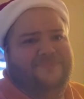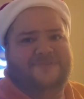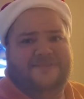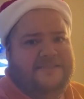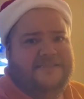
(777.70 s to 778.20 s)

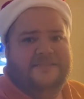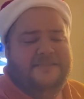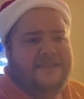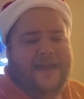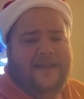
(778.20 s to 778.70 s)

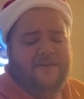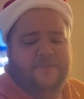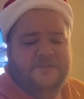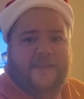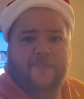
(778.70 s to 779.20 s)
95% of
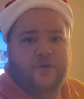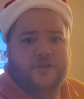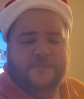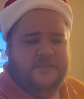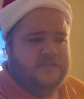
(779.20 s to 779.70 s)
them are
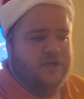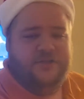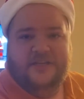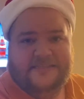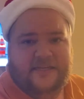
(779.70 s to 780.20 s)
Christmas or
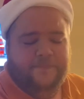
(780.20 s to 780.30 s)
Disney.